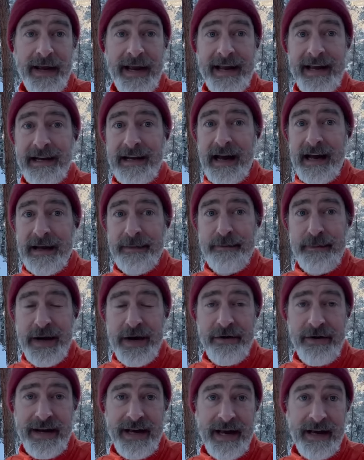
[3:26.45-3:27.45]
and
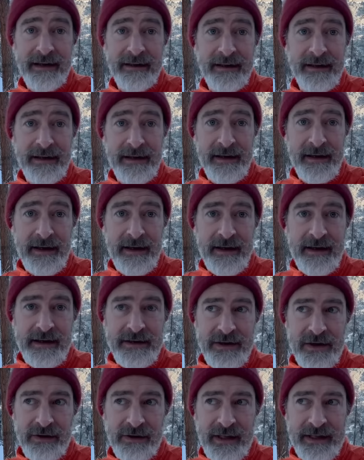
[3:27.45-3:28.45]
Iberia.
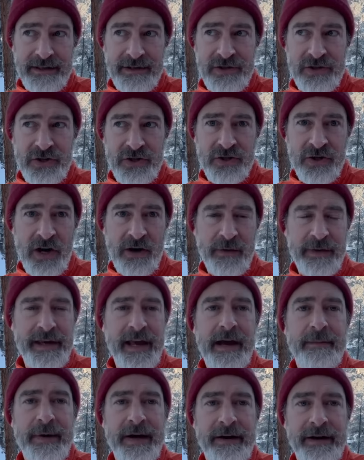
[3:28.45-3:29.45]
So let's start with
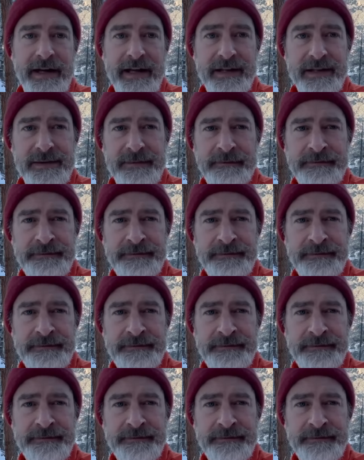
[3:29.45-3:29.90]
the Iberians.